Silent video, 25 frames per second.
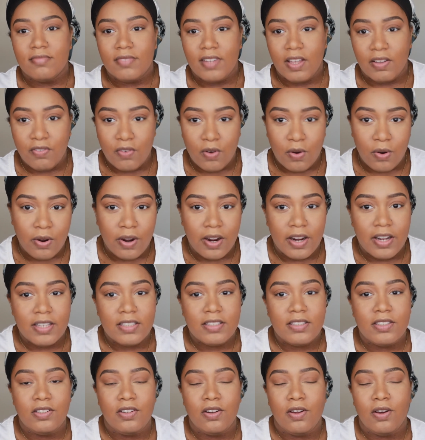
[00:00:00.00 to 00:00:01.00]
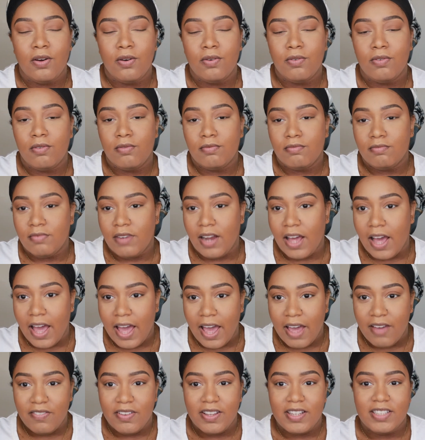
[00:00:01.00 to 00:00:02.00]
of course, you know, not
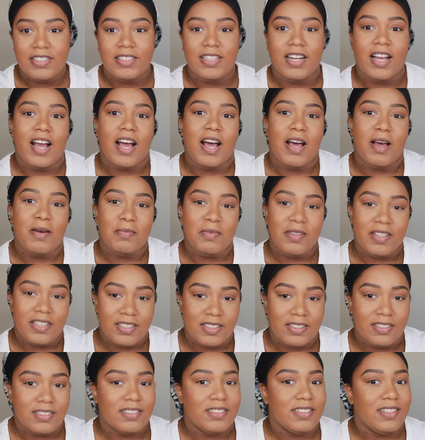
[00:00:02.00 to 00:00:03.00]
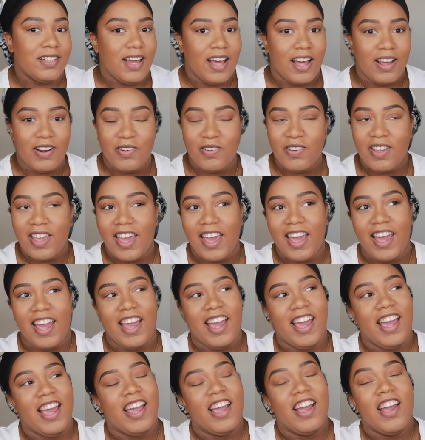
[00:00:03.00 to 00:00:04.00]
having a job is not
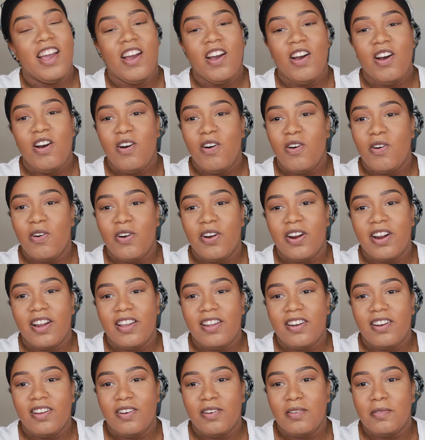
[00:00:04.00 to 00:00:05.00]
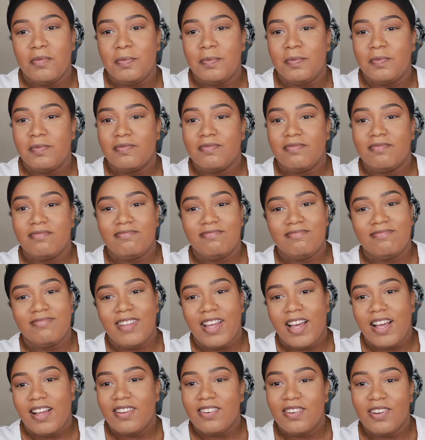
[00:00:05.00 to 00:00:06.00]
okay. Or, you know,
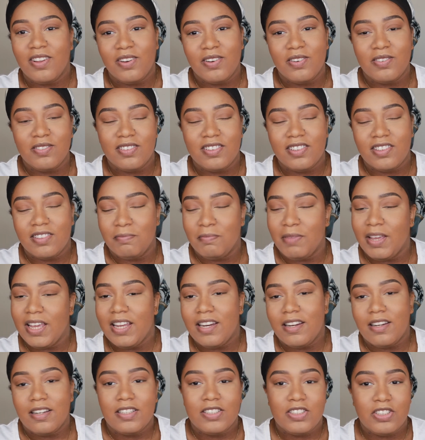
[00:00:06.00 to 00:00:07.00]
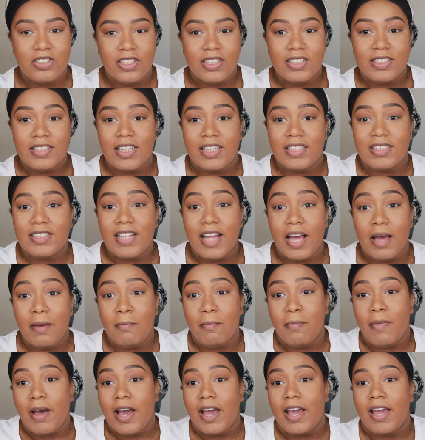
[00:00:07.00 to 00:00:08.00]
I don't know, being in the streets, that's not
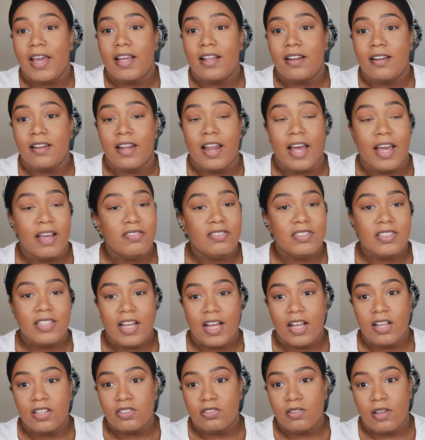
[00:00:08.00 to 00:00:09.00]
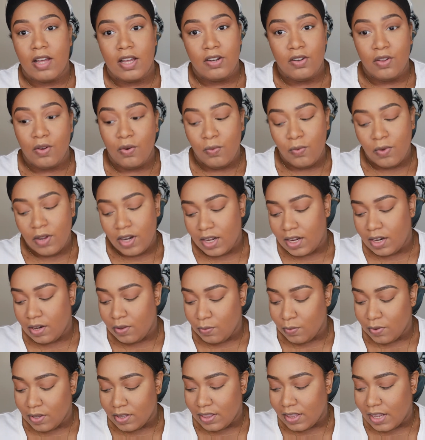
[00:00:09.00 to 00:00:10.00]
my lifestyle. So I don't want
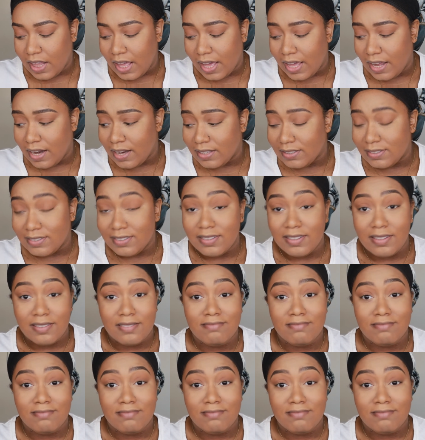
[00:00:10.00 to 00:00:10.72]
anyone that is